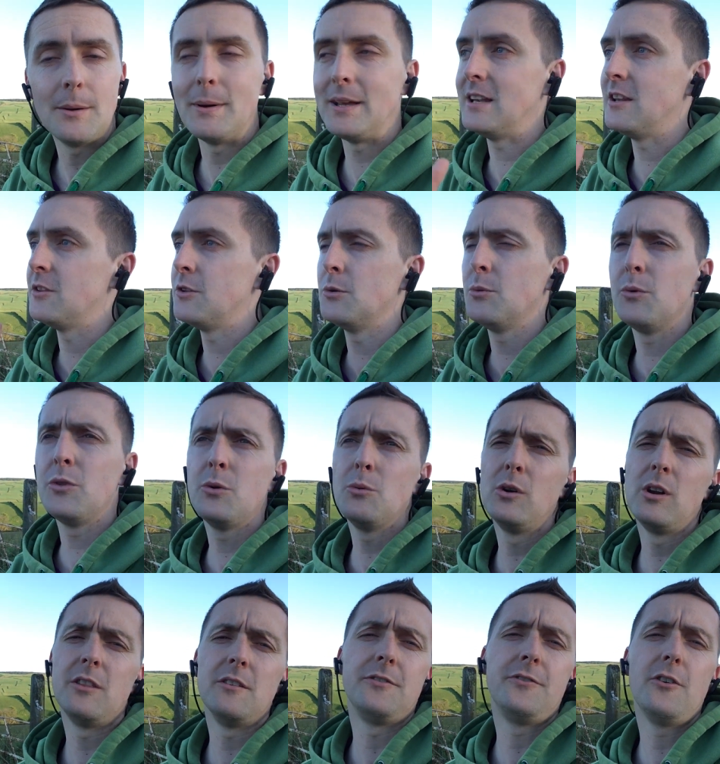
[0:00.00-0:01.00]
I mean, the, the
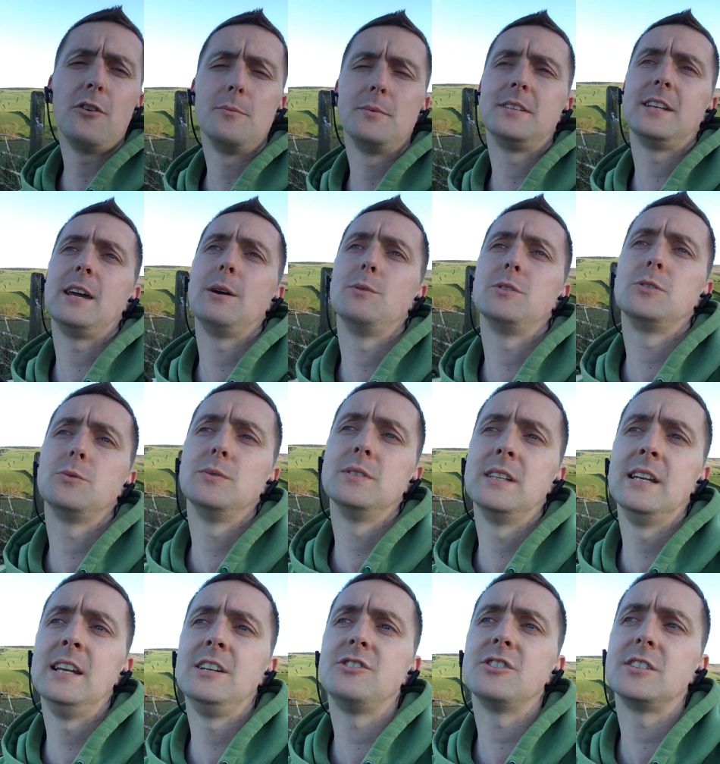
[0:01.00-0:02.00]
one on the forum today was
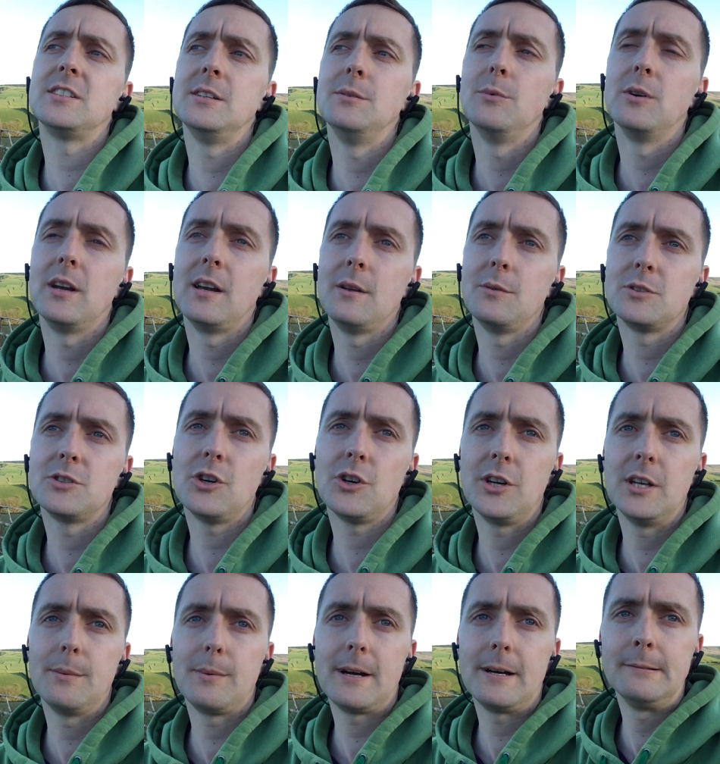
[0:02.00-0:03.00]
was an interesting one, and it was
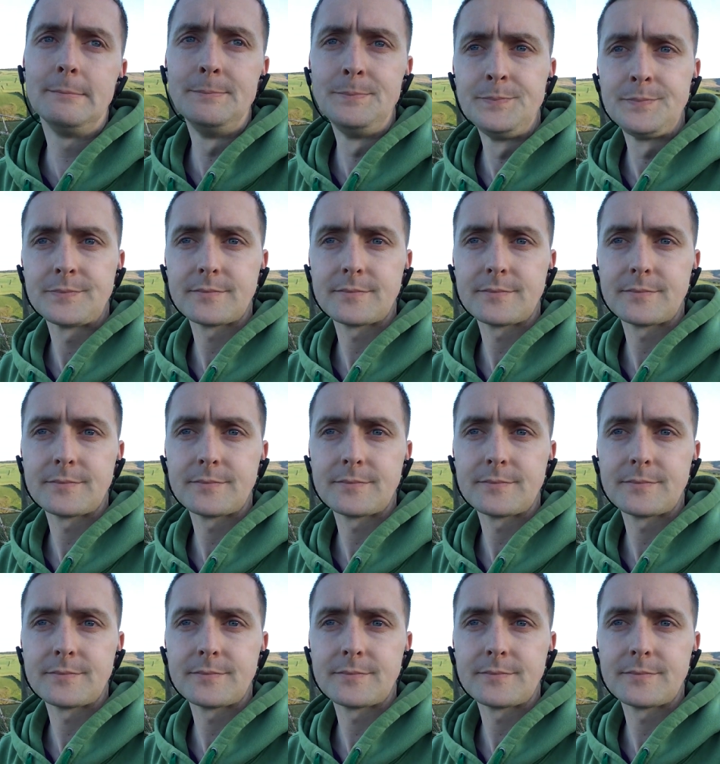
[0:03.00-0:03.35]
talking about